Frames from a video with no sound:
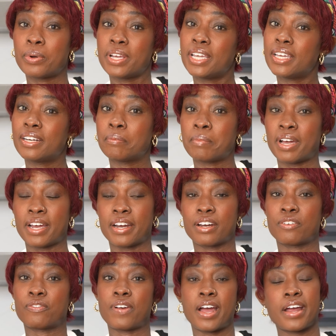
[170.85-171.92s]
preheated my air
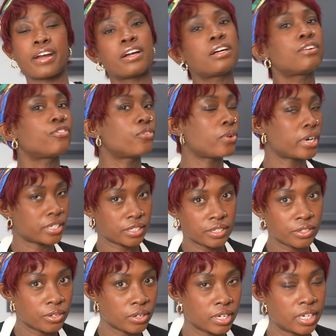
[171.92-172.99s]
fryer, 400
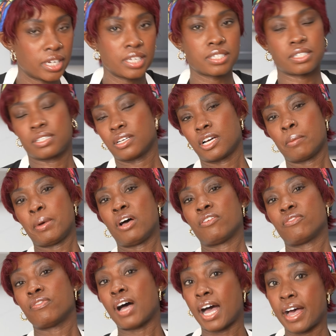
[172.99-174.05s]
degrees. It took
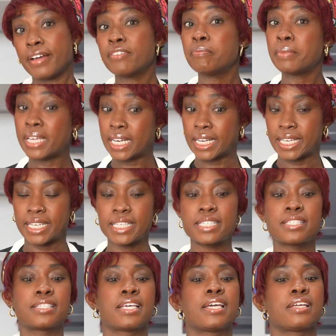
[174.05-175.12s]
about 5
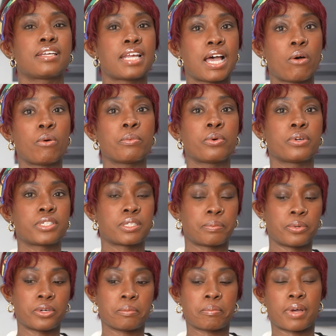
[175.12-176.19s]
minutes, and now I'm going to
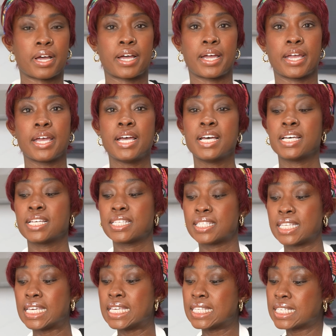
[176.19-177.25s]
put my
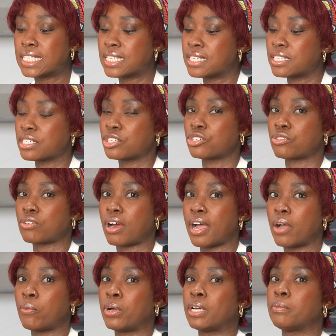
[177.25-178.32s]
seasoned dry
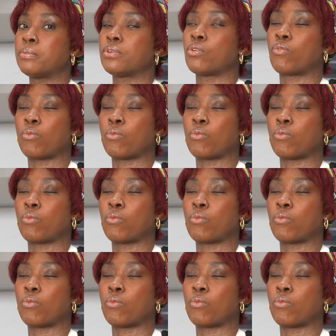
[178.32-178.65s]
rubbed